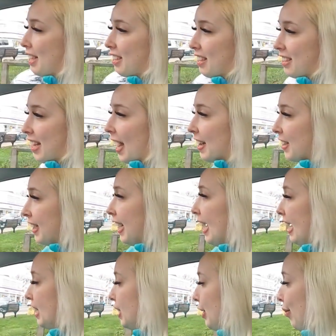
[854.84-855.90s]
it's a
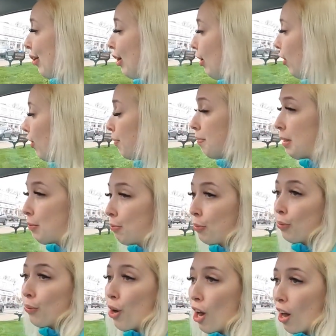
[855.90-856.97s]
Saturday so a lot of
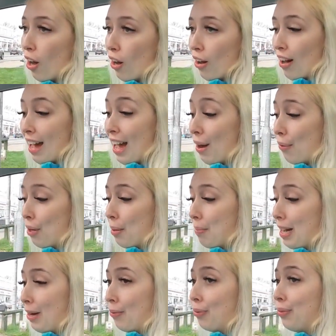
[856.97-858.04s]
people are out and
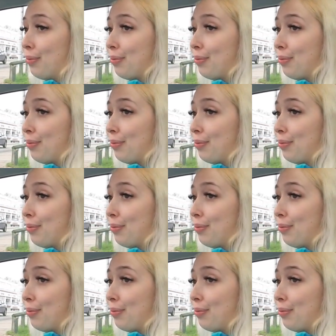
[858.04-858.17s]
about